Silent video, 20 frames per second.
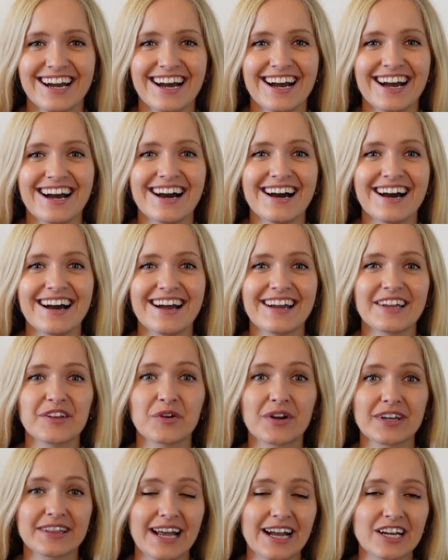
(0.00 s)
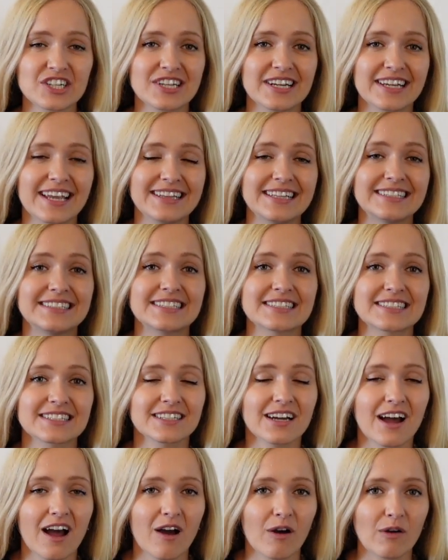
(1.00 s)
you can actually get a
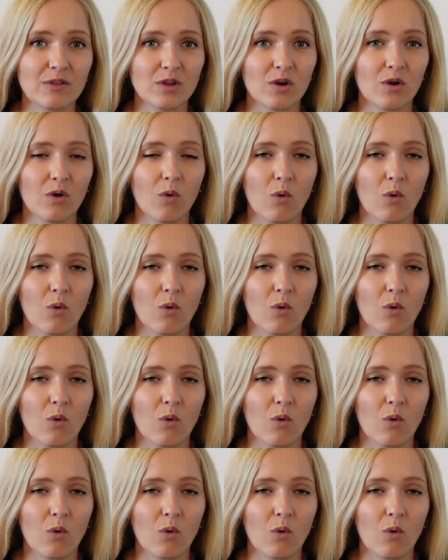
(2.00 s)
discount